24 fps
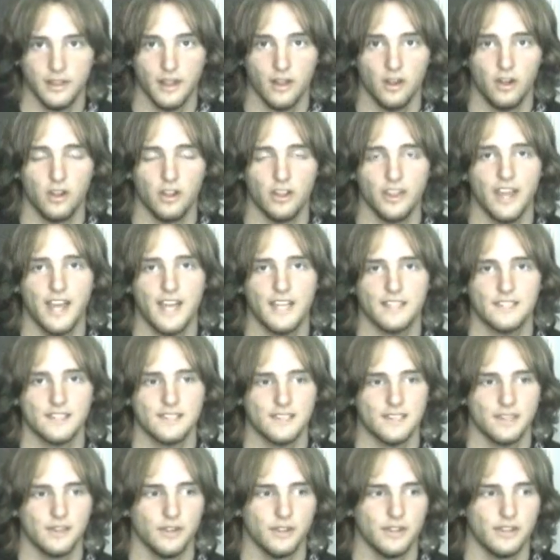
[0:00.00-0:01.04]
All that's
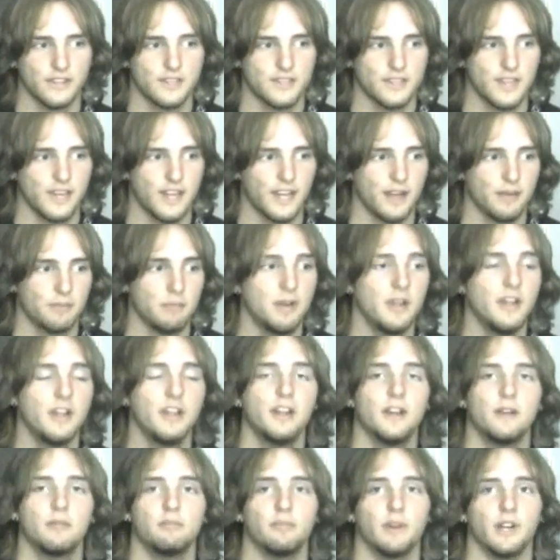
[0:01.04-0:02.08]
still the same,
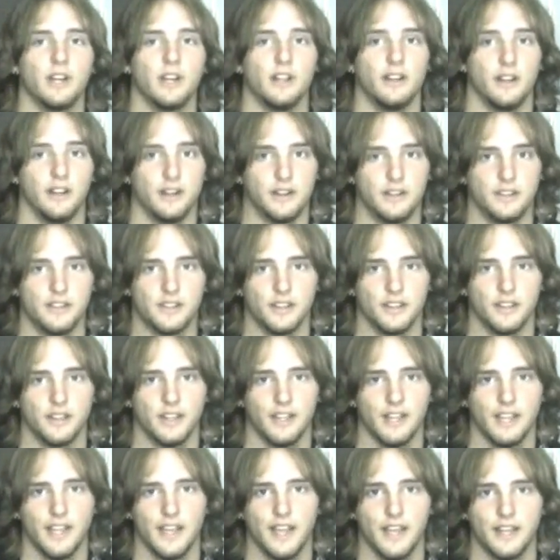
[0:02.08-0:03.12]
but
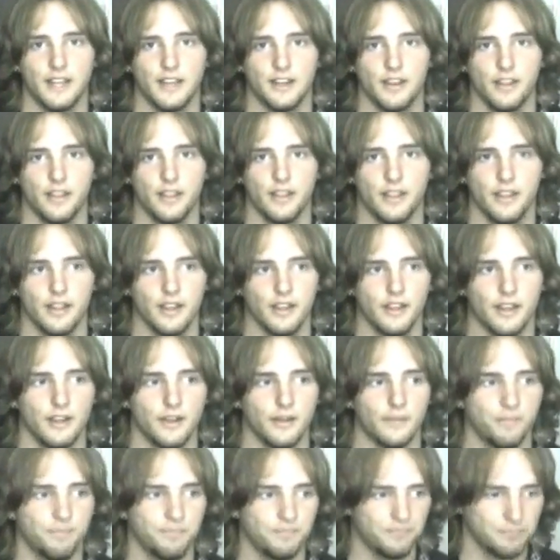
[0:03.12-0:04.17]
to end
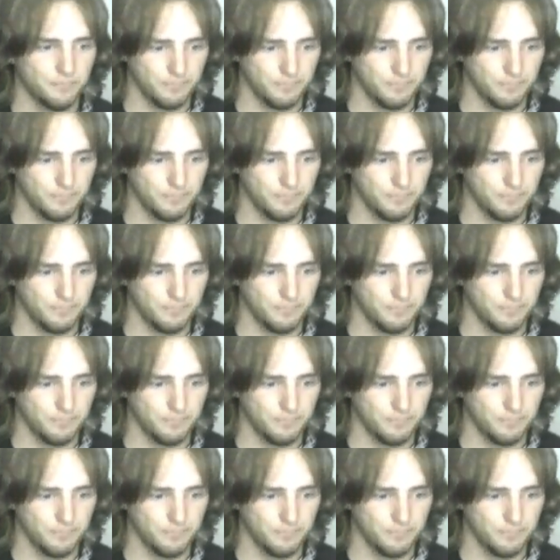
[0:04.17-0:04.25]
the